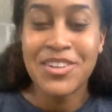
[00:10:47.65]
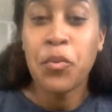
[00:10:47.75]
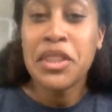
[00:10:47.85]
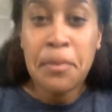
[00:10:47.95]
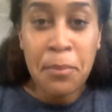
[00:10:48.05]

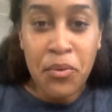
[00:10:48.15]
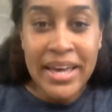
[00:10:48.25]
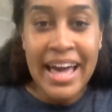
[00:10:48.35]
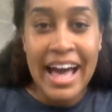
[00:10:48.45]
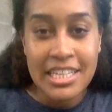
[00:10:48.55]
When the
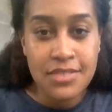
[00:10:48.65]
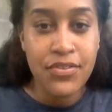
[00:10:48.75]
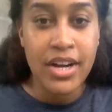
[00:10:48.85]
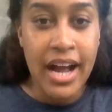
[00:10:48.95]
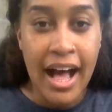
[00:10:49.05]
boy asked
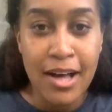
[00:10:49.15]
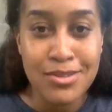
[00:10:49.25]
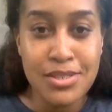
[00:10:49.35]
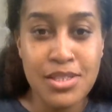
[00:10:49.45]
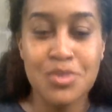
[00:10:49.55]
for a
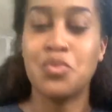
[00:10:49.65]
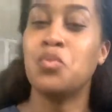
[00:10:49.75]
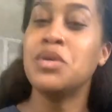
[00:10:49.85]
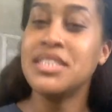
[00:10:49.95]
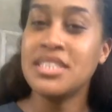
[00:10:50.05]
house,
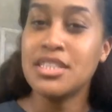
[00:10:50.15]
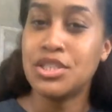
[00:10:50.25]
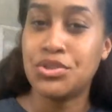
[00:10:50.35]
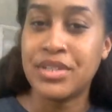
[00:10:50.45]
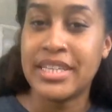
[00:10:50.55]
what did the
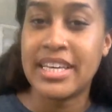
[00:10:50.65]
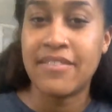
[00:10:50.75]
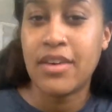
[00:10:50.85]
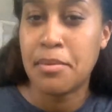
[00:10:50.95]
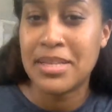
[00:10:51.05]
tree
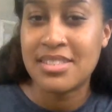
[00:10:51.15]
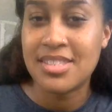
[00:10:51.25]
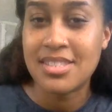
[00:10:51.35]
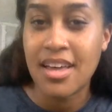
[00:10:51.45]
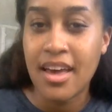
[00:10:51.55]
give him
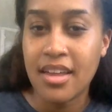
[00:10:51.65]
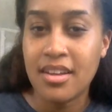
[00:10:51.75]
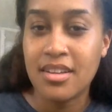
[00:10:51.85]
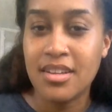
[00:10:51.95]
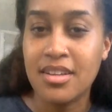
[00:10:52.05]
instead?
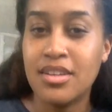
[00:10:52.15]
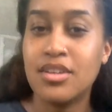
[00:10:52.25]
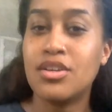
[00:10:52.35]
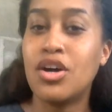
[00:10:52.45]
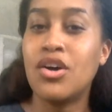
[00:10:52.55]

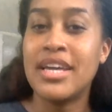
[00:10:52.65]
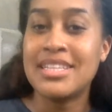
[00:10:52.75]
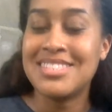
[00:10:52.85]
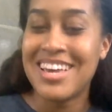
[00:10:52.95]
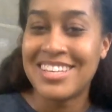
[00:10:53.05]
Go ahead
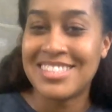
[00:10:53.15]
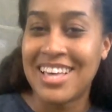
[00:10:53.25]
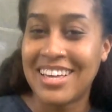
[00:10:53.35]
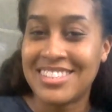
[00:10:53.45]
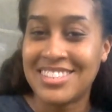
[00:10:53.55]
and take a
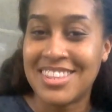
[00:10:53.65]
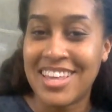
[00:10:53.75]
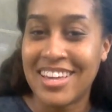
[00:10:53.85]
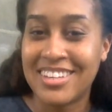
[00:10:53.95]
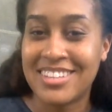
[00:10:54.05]
second to think.